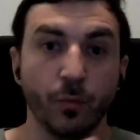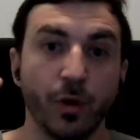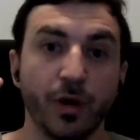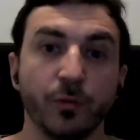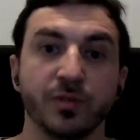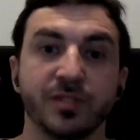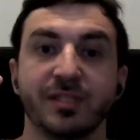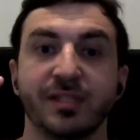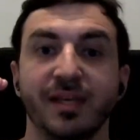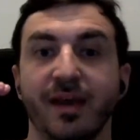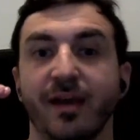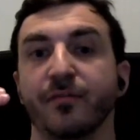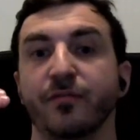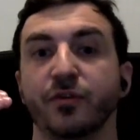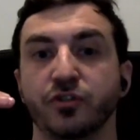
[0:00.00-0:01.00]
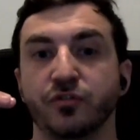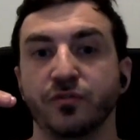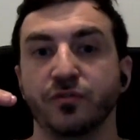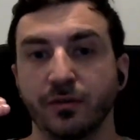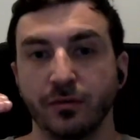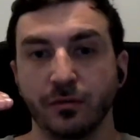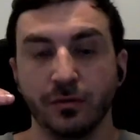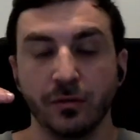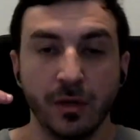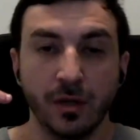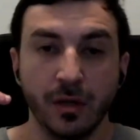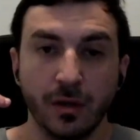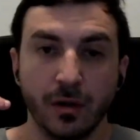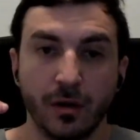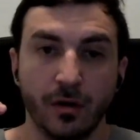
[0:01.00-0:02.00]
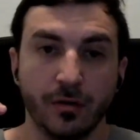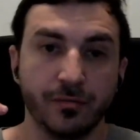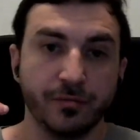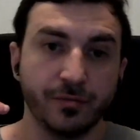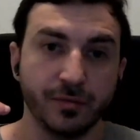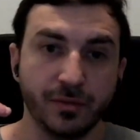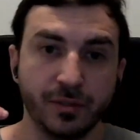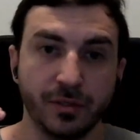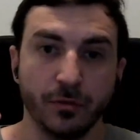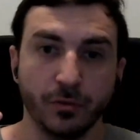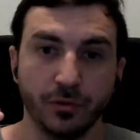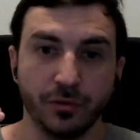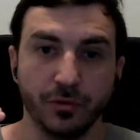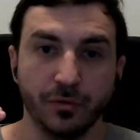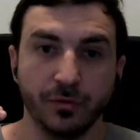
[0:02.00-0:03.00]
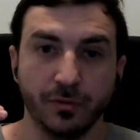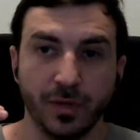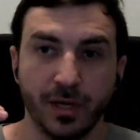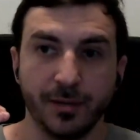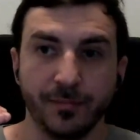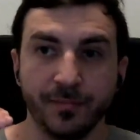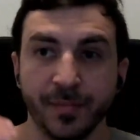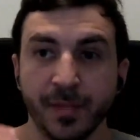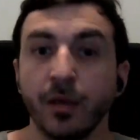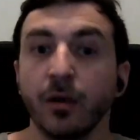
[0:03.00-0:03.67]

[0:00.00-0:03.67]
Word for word: what was the average value of the order right